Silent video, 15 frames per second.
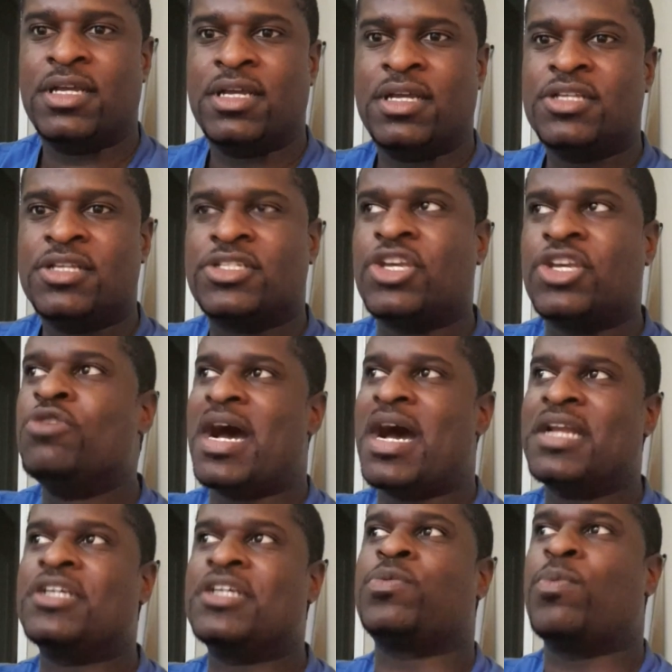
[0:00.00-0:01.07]
So you might
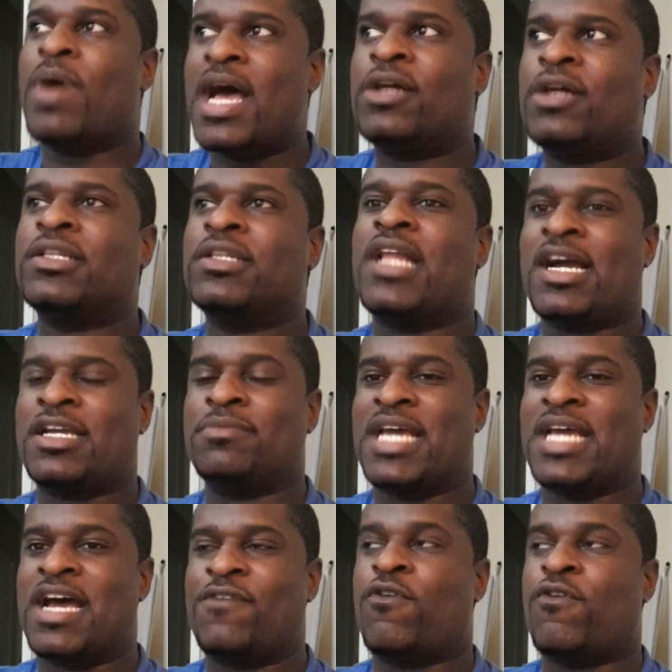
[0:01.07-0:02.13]
as well lock him
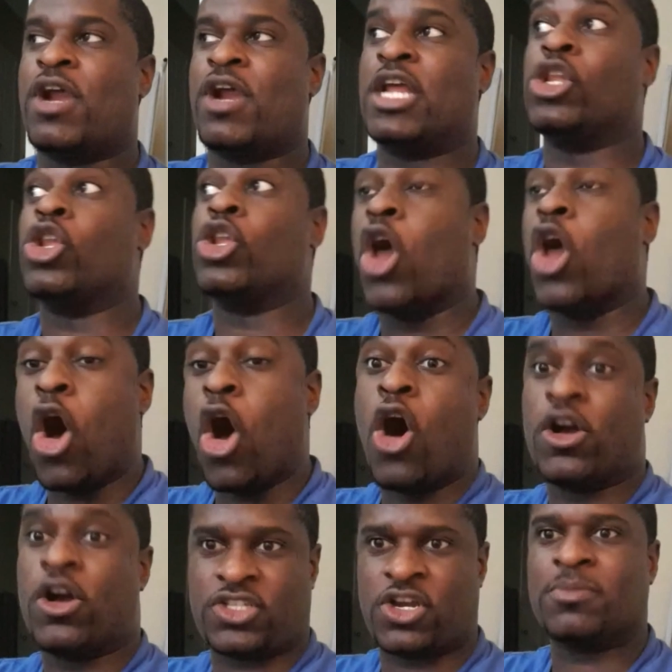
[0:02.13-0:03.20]
down for a
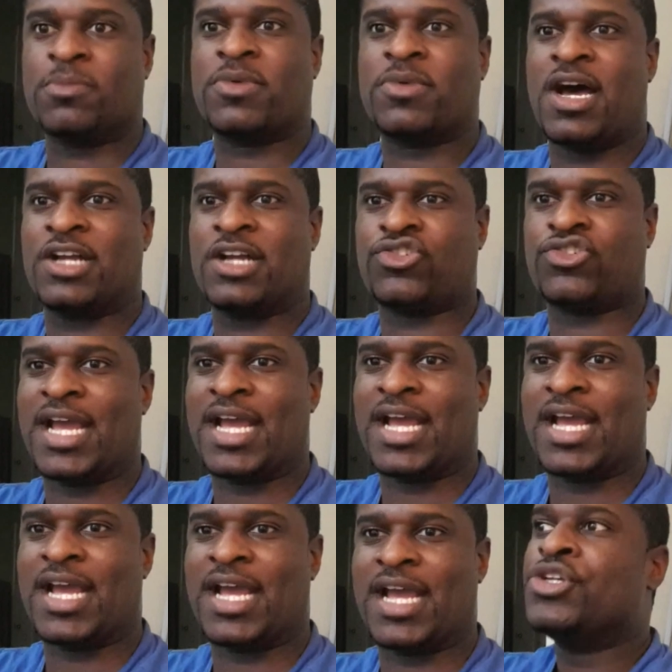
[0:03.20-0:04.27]
long-term contract
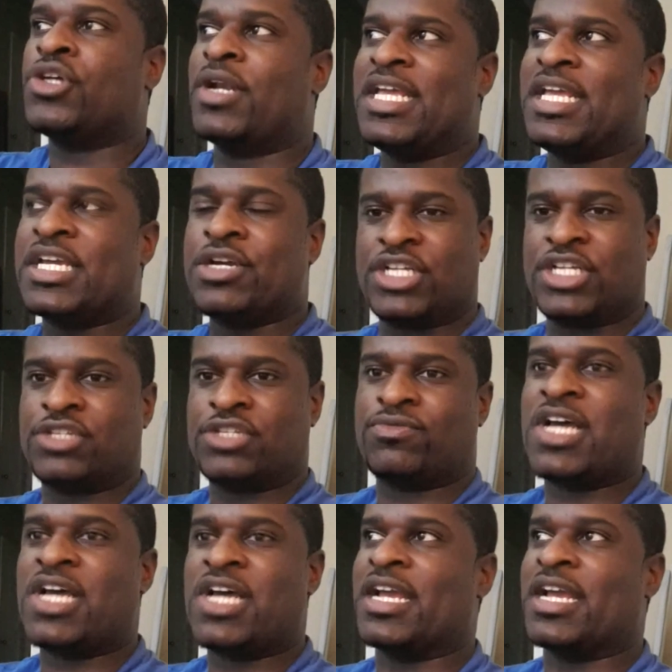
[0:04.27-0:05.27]
so that he could just retire.